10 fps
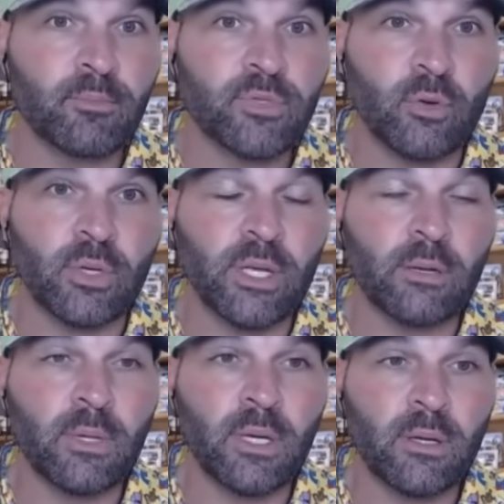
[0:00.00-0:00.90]
certainly
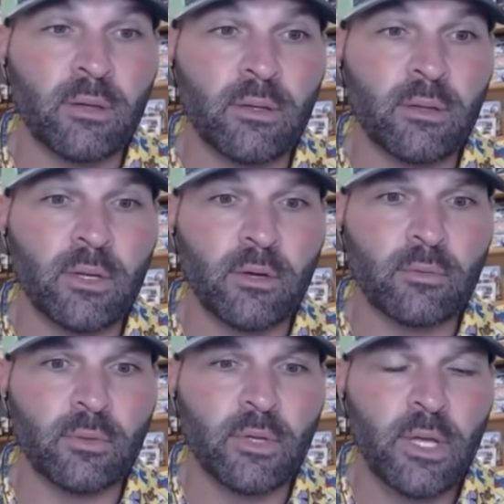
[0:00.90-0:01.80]

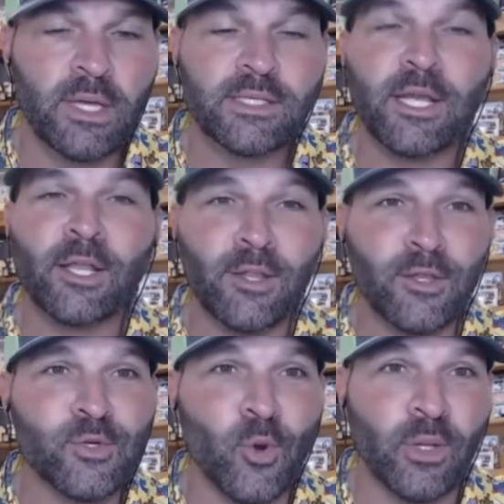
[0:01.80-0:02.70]
they're tilling
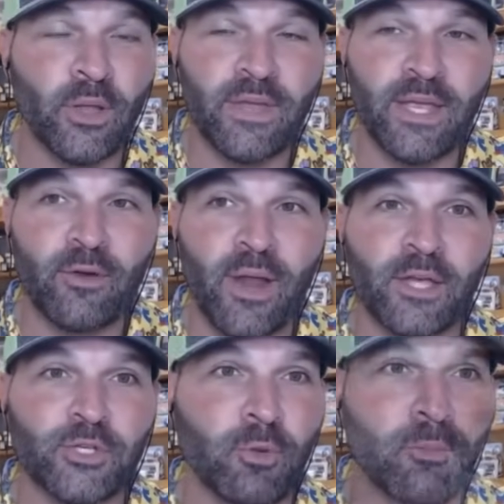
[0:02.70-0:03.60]
the soil in the
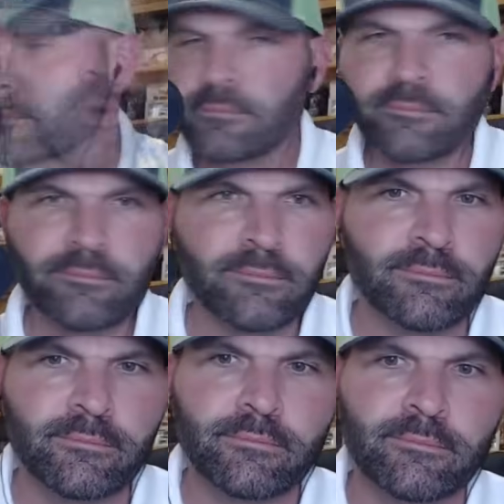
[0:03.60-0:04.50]
international market.
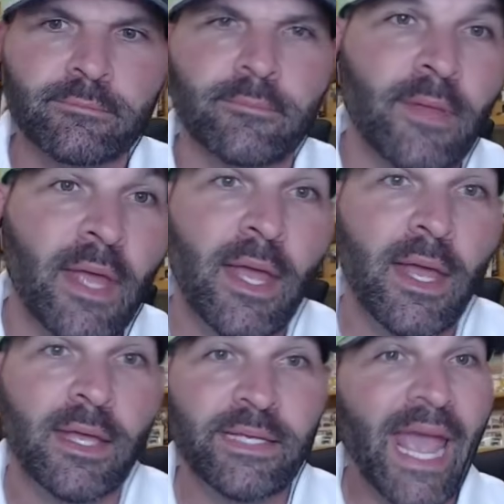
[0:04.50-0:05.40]

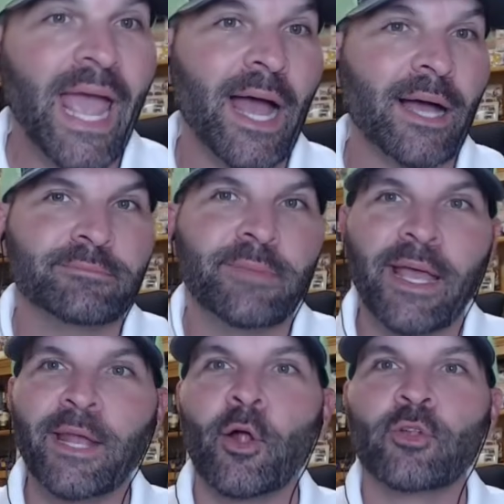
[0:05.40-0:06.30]
Yeah,
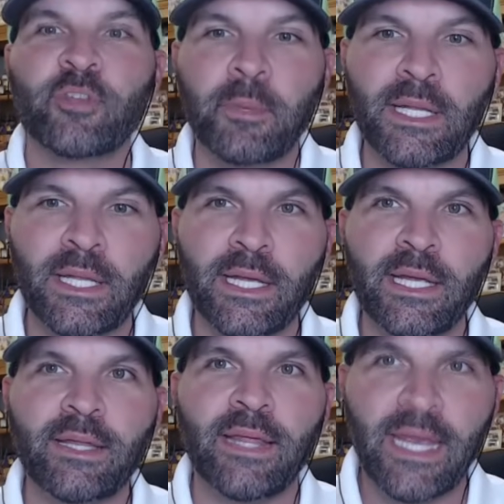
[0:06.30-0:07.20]
and
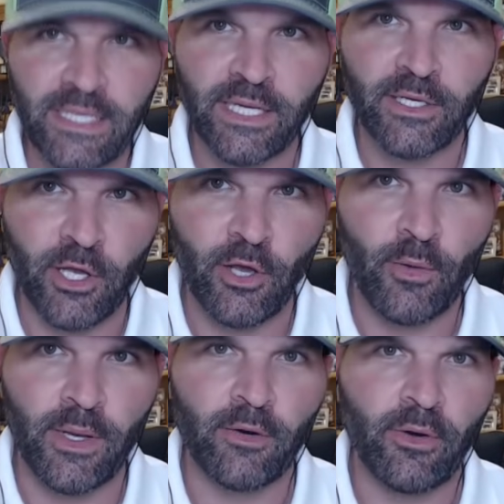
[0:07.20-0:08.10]
ultimately they did
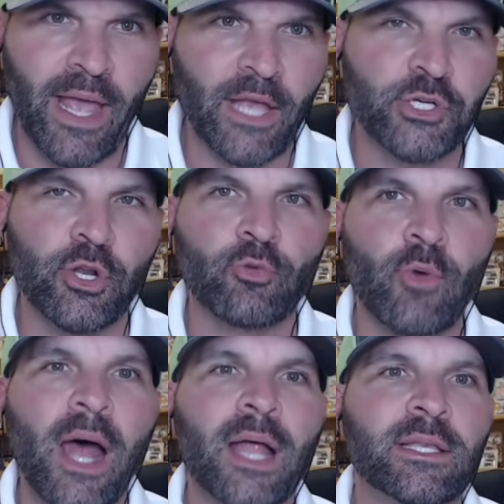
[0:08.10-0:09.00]
go international.
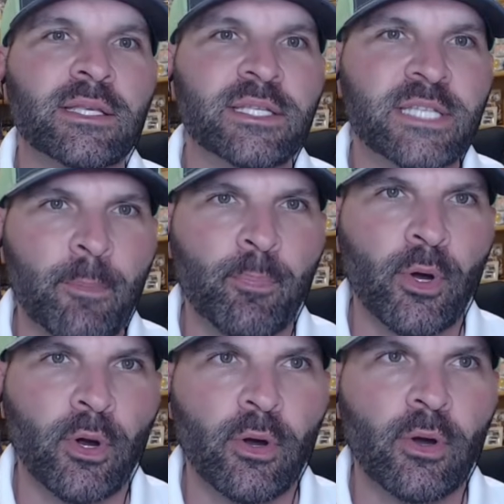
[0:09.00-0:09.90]
Ron
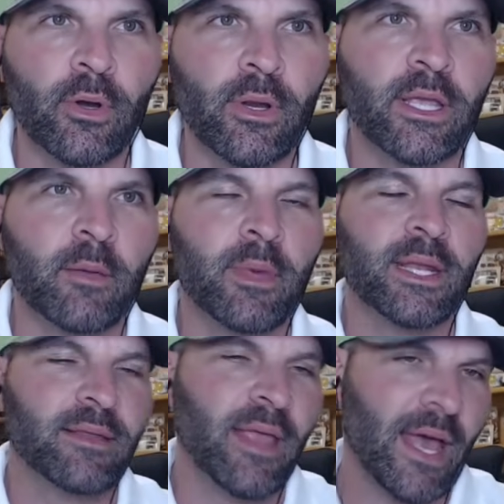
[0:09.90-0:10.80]
Zipper
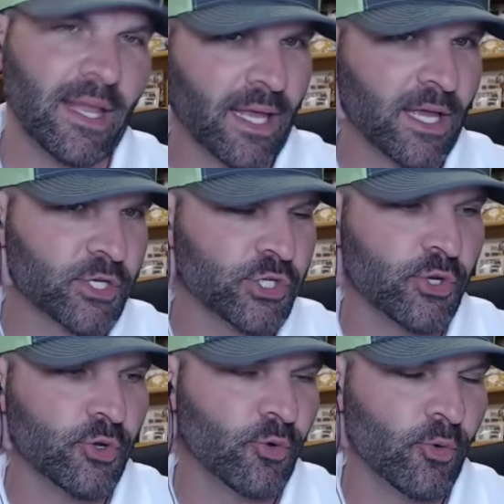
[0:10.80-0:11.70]
committed to
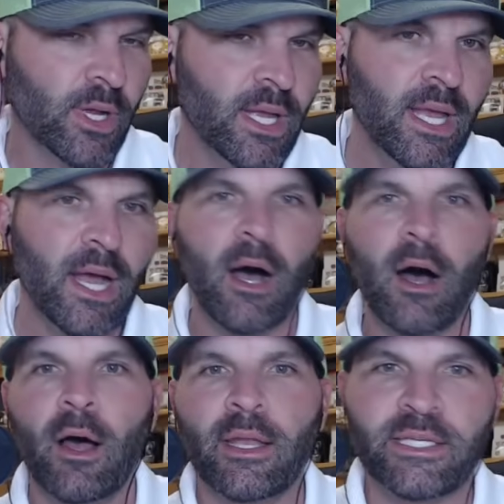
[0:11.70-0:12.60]
LSU
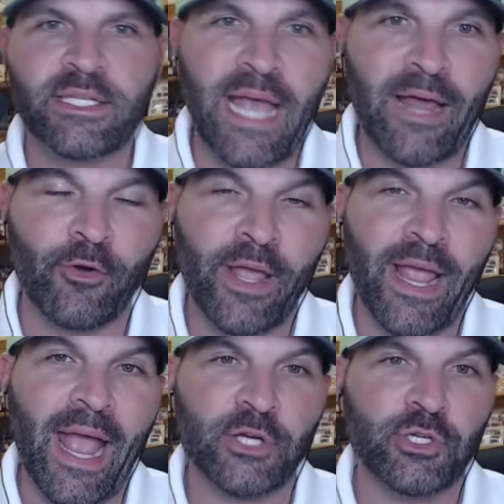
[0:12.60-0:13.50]
on
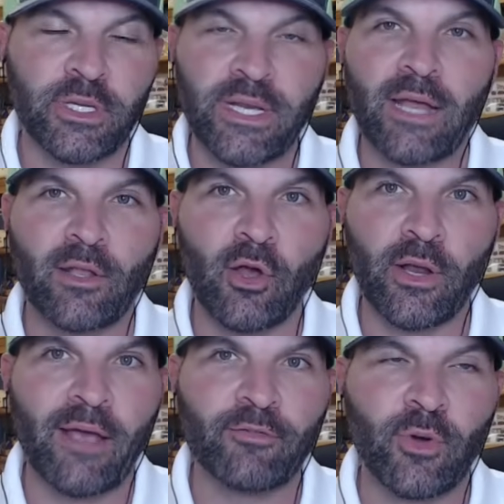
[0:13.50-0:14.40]
Saturday, actually not
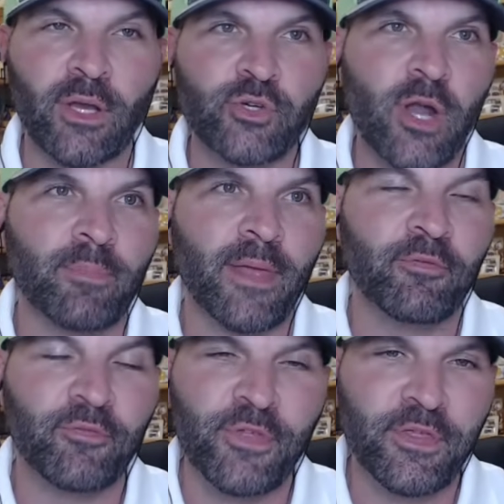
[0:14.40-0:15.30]
long after I dropped
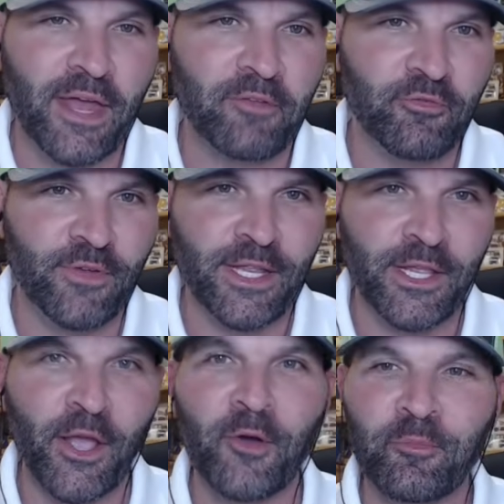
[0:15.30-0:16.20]
that
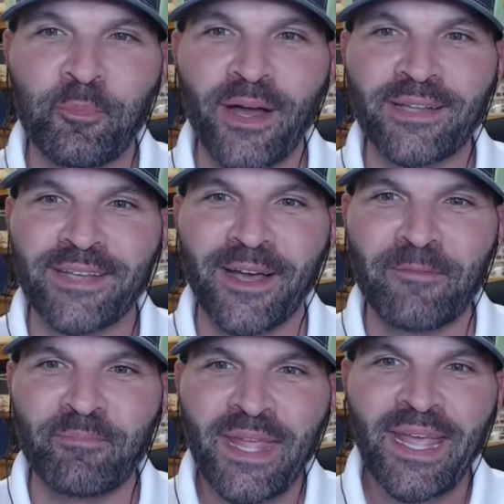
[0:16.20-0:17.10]
video. But
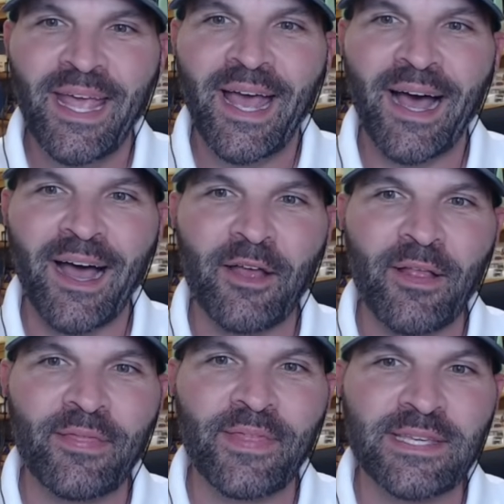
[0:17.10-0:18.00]

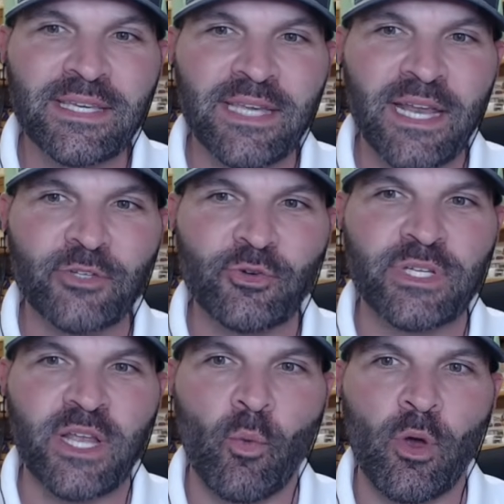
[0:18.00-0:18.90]
this is an
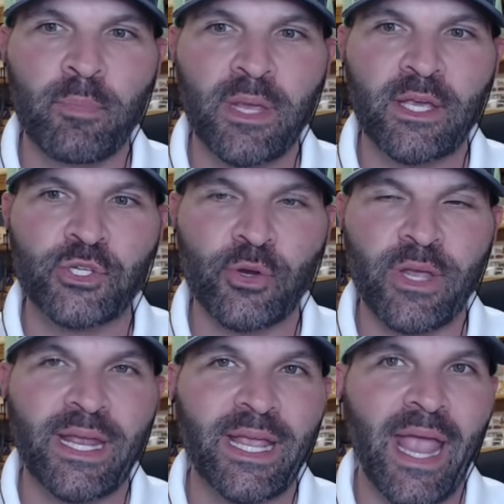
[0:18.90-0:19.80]
interesting one because you're
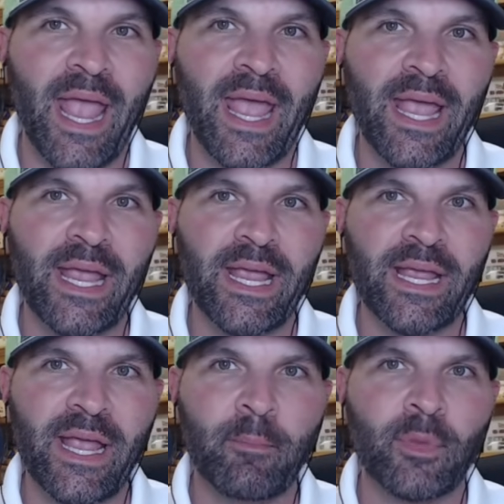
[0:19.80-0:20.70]
getting
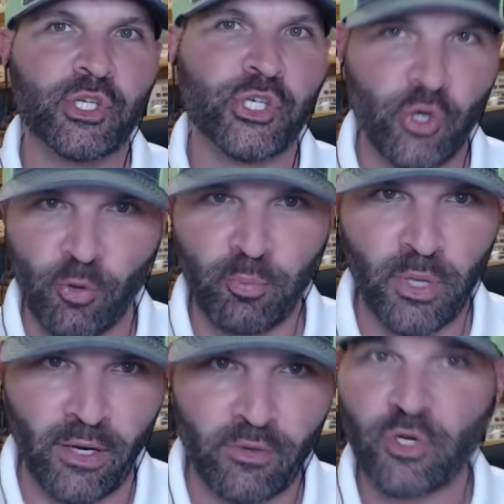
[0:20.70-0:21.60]
a mature
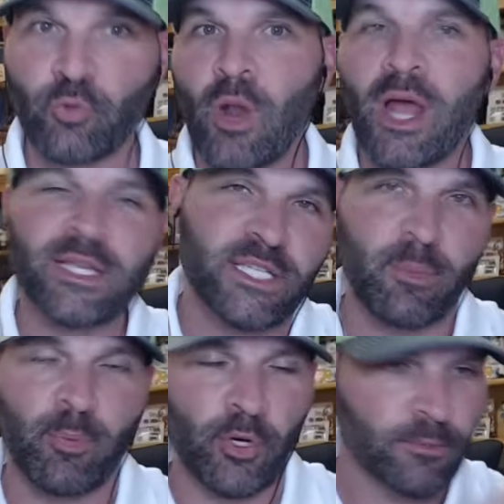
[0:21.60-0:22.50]
player. So Ron
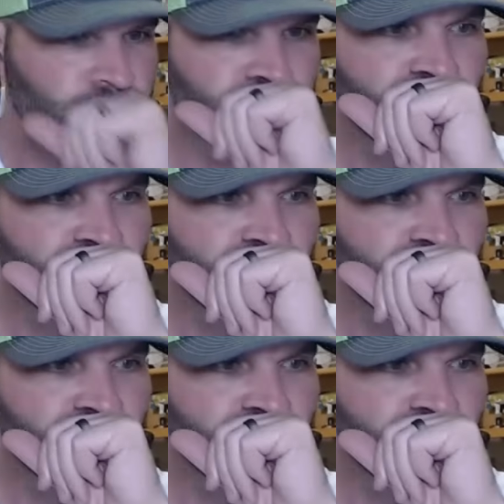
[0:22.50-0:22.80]
Zipper,